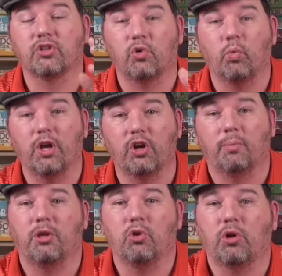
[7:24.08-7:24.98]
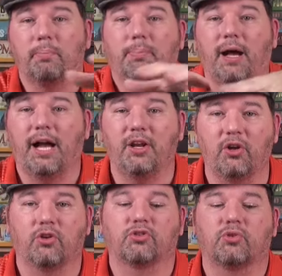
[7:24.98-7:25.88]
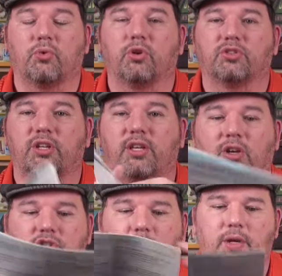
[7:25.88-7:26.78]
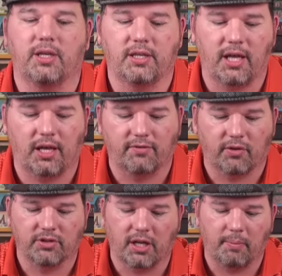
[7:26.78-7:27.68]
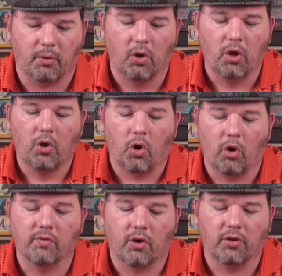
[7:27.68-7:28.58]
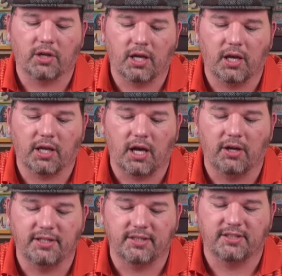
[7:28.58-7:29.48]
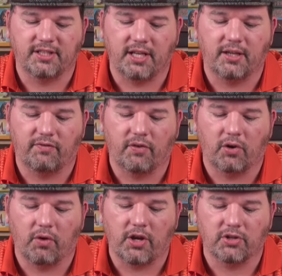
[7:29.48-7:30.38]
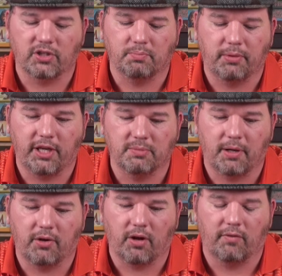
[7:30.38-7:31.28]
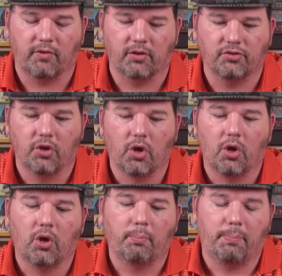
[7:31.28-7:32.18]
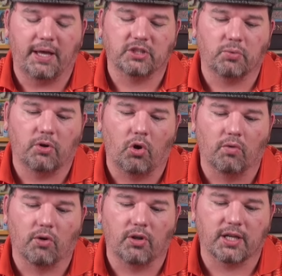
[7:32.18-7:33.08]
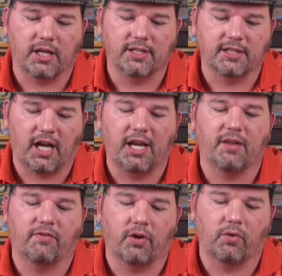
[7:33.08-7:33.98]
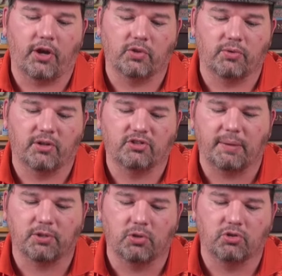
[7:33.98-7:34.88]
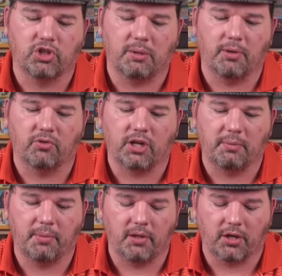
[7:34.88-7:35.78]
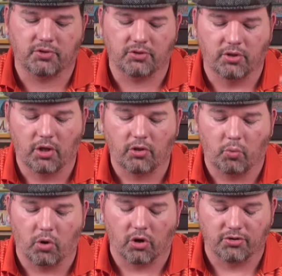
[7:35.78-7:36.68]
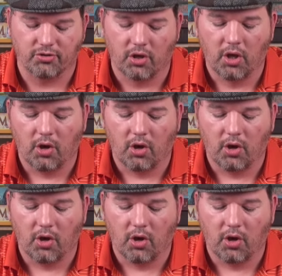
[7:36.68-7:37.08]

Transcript: is there a winner, but you combine all your scores and it tells you what you did. For example, overall the co colony succeeded. The Federation is pleased by your efforts. Best one. Overall, the colony delighted the Federation with your exceptional achievement. Your time will be luxurious. The worst.